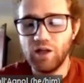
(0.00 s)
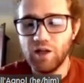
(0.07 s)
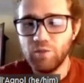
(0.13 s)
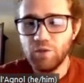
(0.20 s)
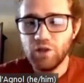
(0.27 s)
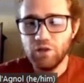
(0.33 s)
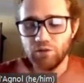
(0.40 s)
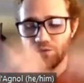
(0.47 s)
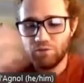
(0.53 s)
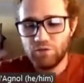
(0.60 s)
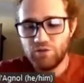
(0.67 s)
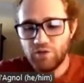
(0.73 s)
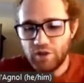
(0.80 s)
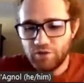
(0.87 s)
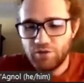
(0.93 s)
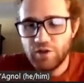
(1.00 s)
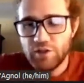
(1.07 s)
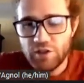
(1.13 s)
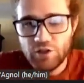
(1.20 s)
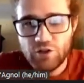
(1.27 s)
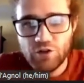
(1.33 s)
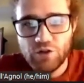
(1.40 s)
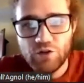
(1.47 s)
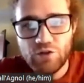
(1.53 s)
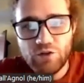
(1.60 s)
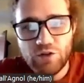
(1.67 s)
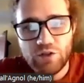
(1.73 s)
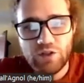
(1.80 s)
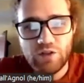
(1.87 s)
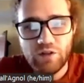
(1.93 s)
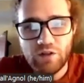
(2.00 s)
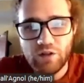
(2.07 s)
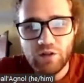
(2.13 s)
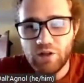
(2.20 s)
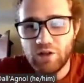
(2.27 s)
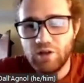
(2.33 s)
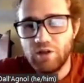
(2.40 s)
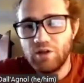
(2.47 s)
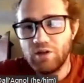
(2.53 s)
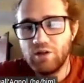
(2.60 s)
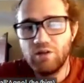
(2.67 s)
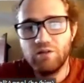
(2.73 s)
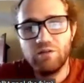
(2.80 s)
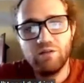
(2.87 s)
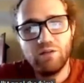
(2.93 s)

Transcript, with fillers: let me sort of like first introduce the